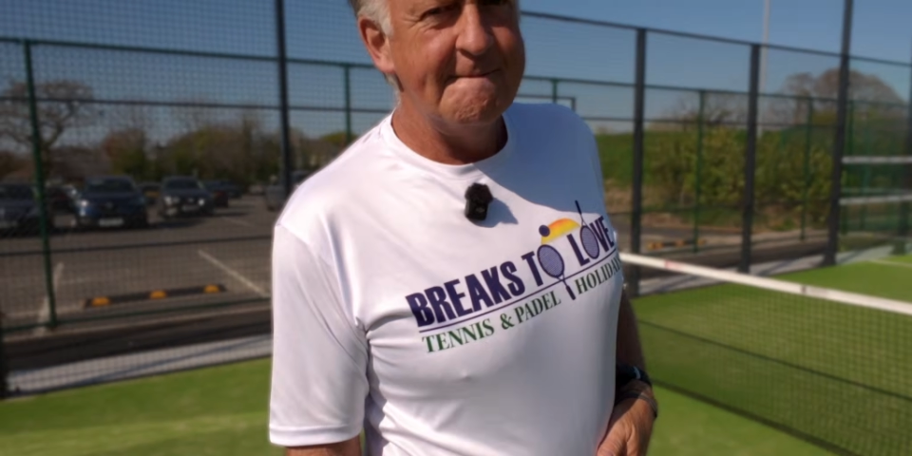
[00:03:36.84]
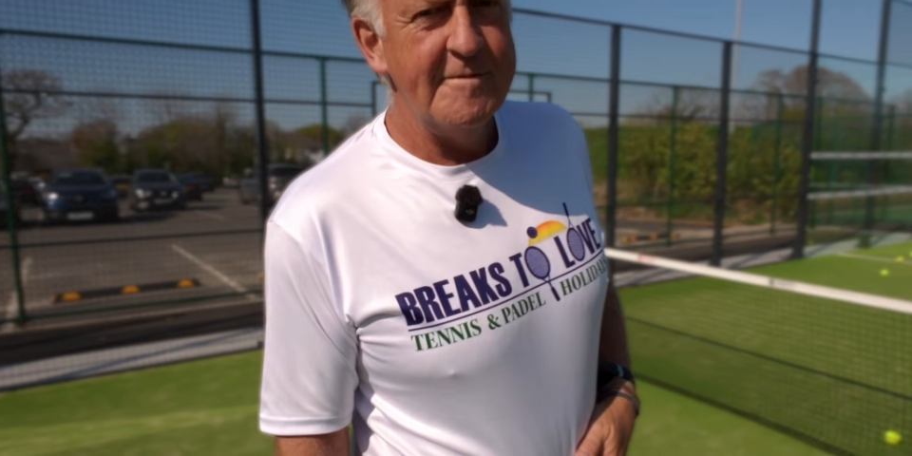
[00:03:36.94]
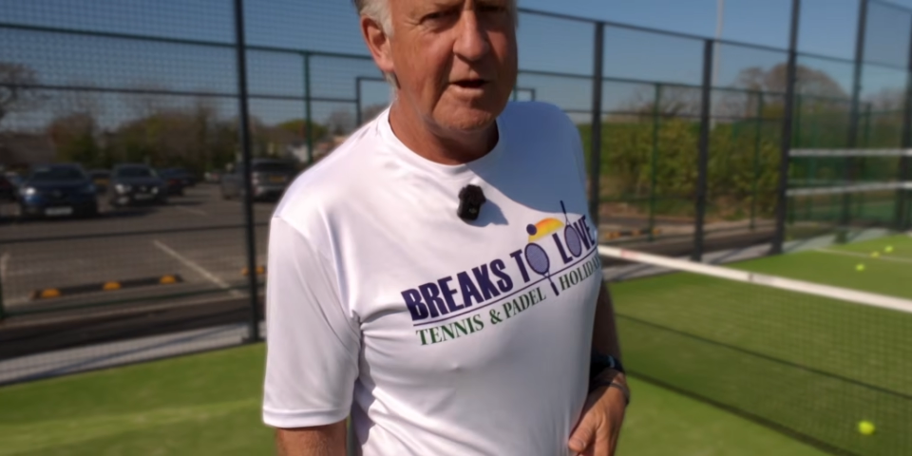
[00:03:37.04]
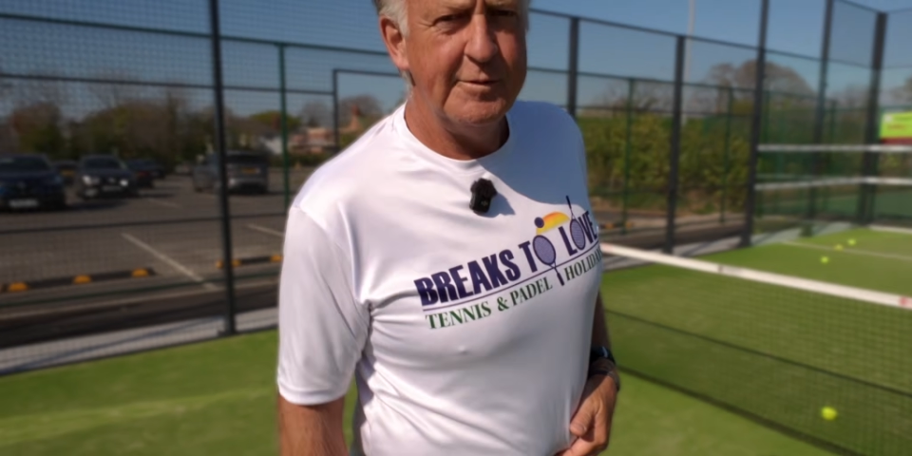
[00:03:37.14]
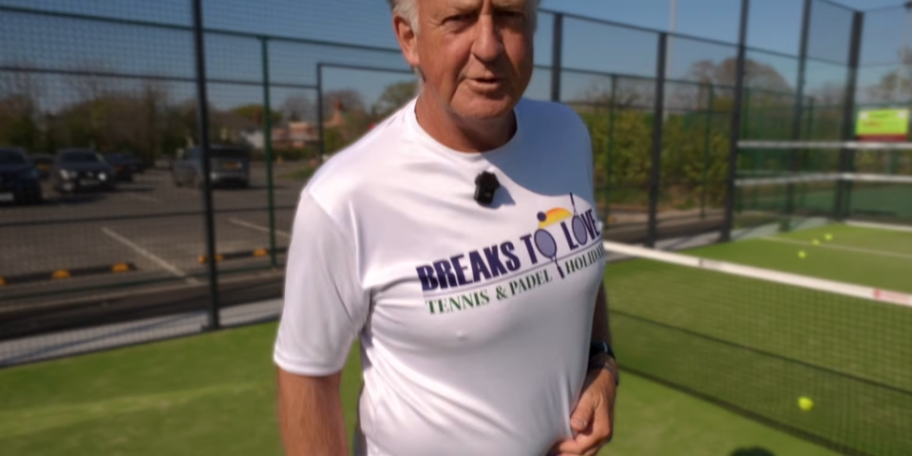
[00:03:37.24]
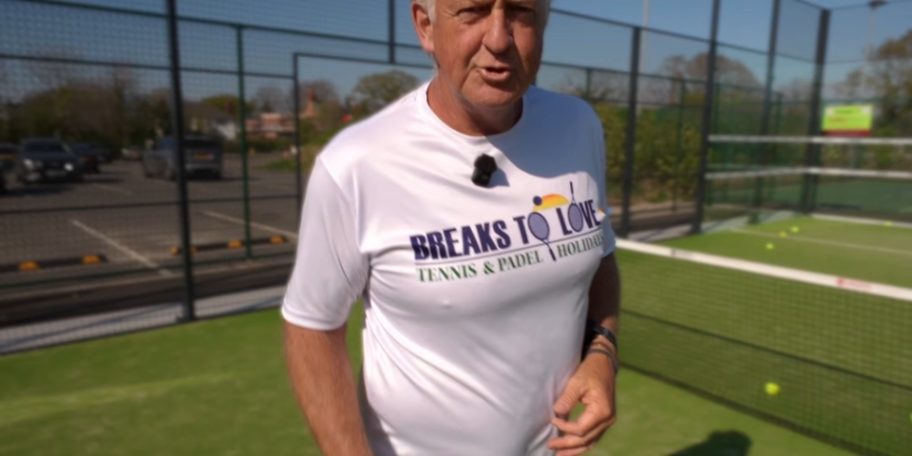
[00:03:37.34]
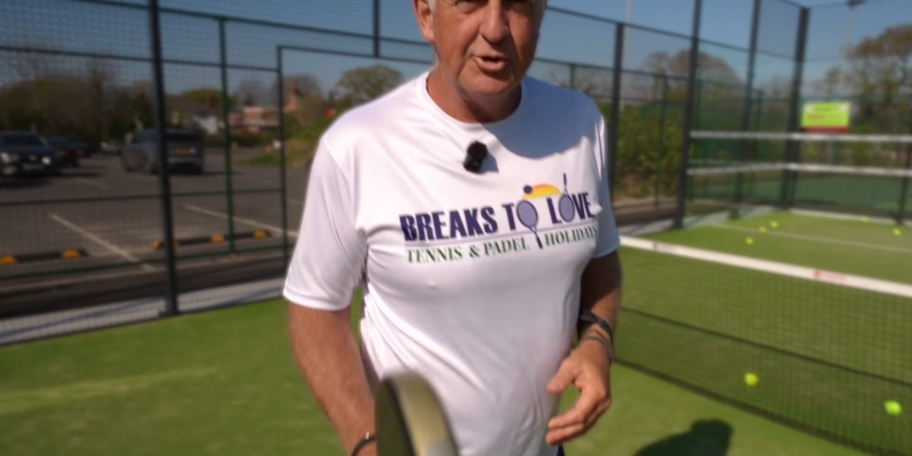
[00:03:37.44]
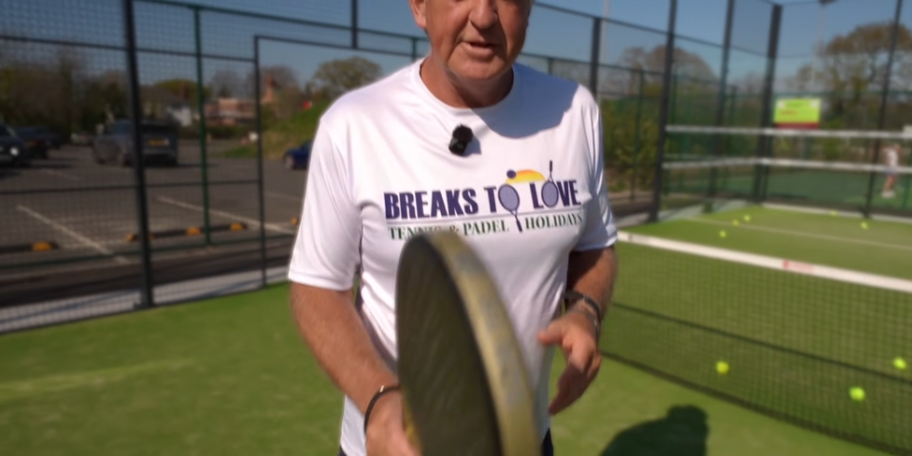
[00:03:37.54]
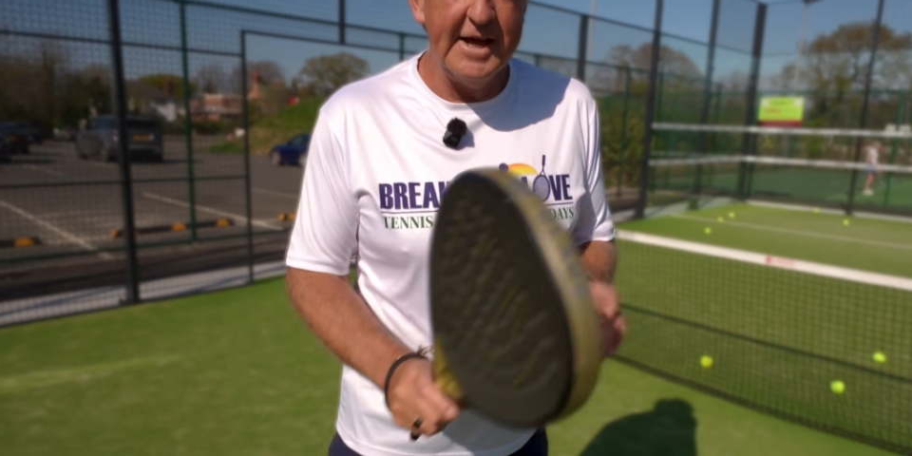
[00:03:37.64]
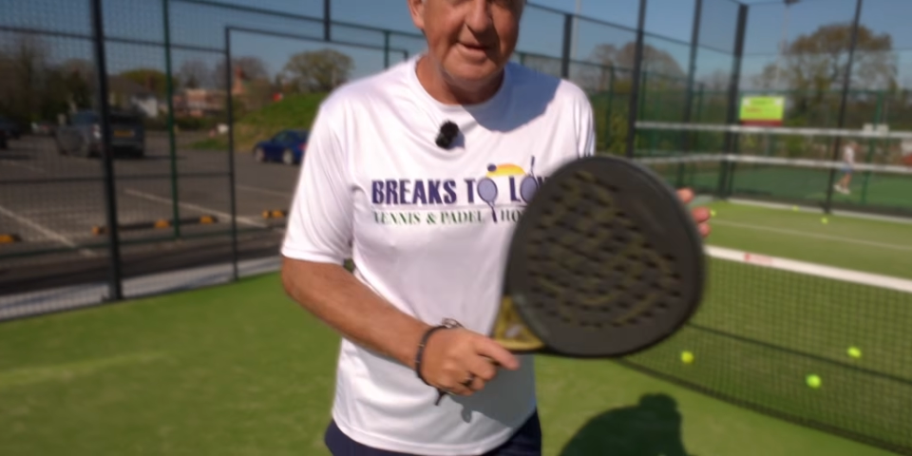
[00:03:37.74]
Hope you
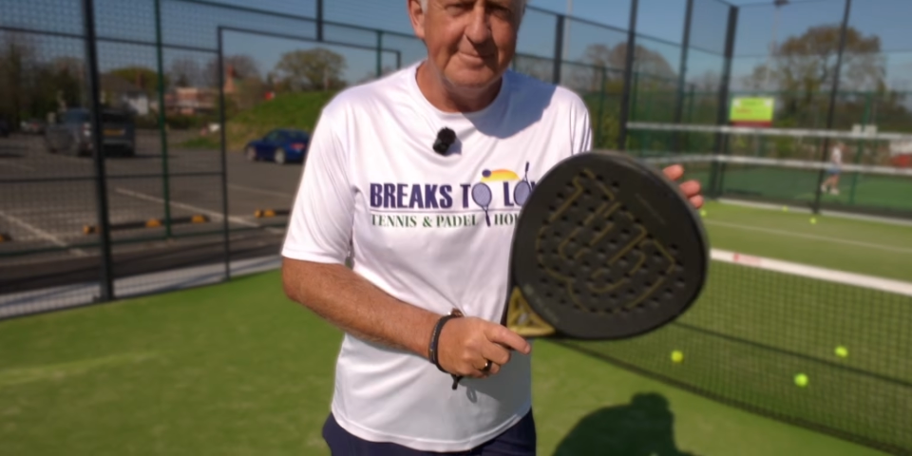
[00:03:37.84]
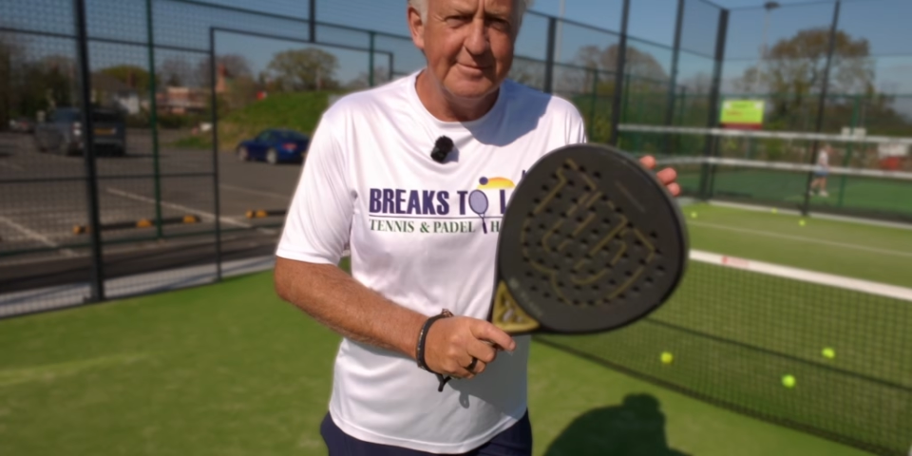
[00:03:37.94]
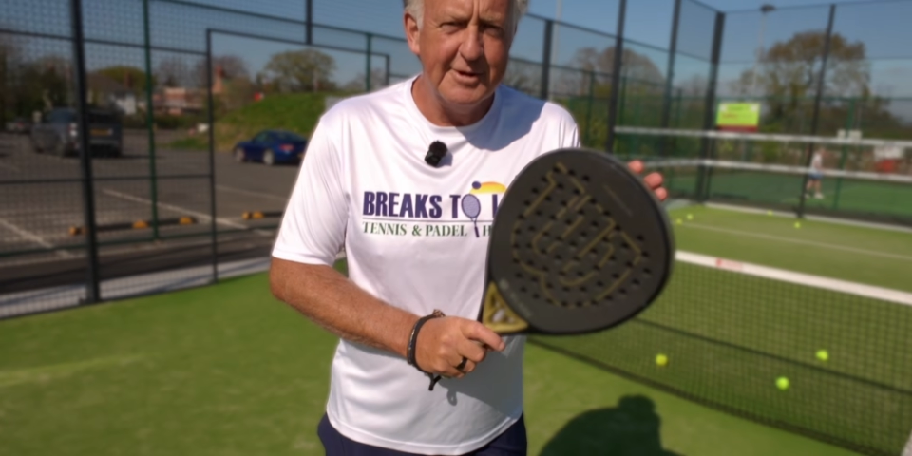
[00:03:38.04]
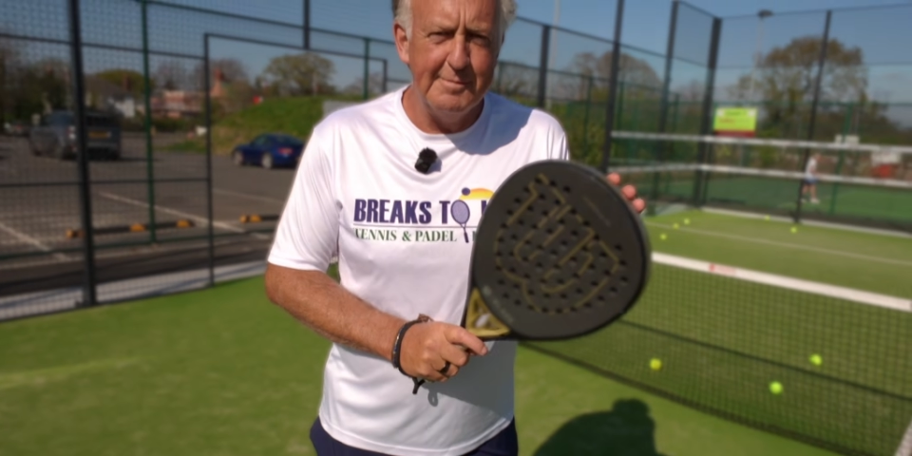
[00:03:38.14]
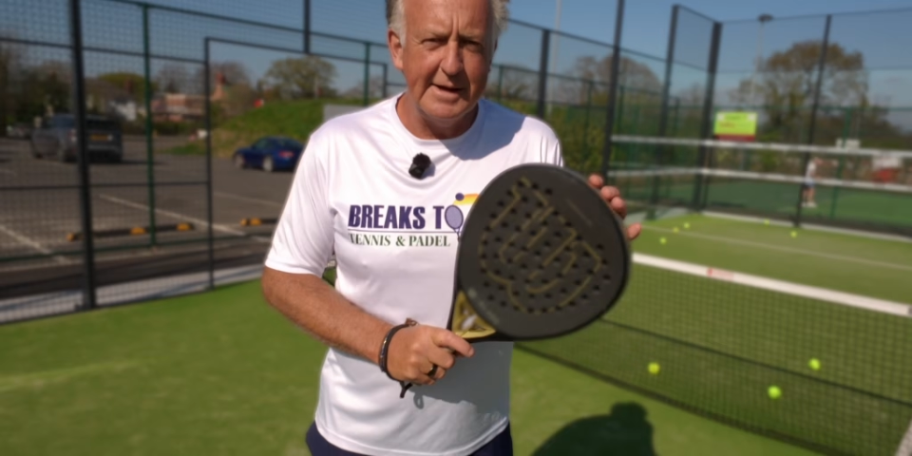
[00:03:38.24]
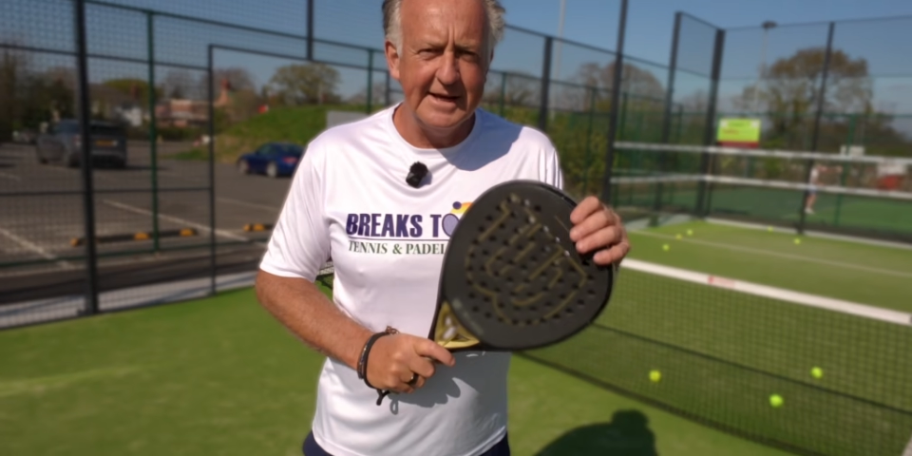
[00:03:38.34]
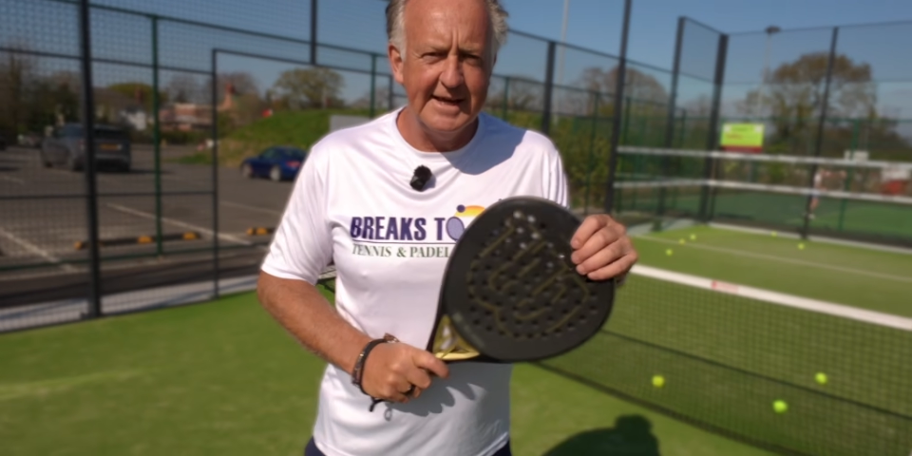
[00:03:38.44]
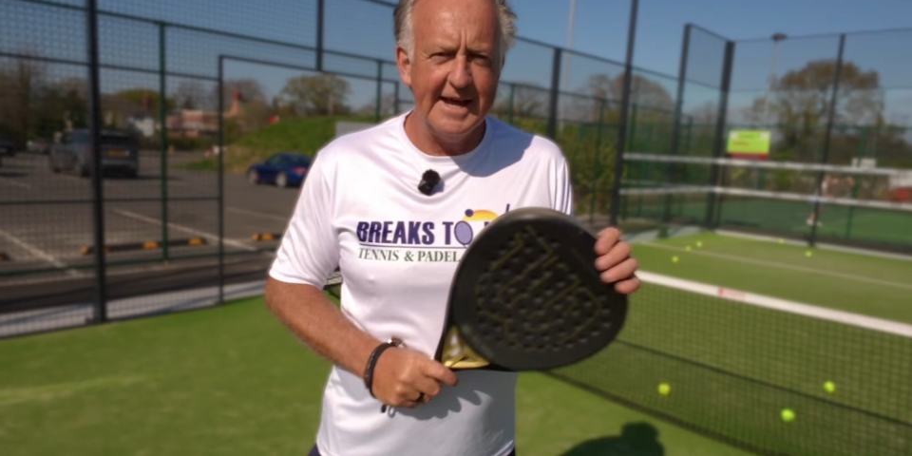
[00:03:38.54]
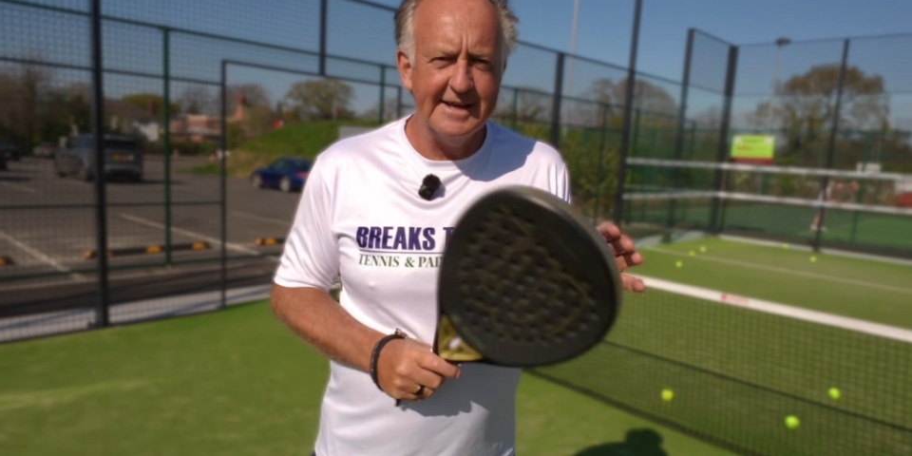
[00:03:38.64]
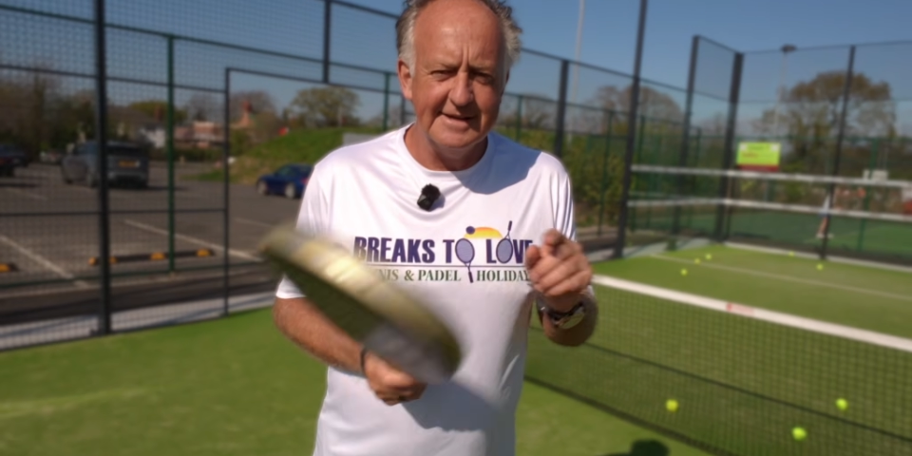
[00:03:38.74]
enjoyed that. Come back
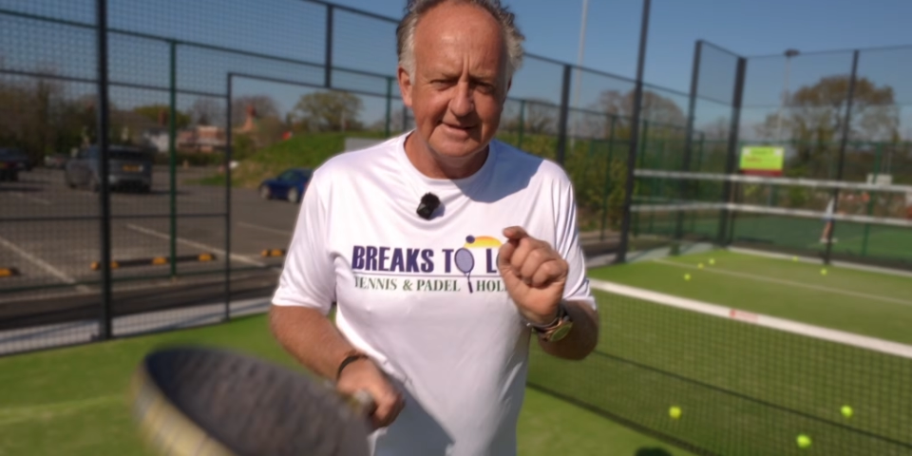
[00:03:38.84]
again.